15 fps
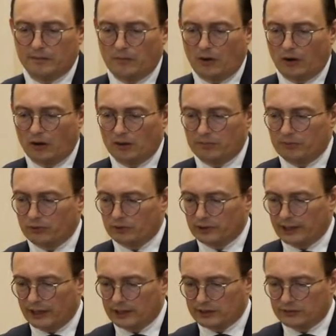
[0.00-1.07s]
Are
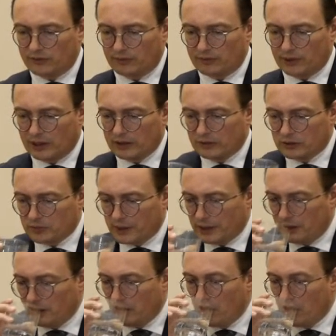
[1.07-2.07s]
broadcast from there as well.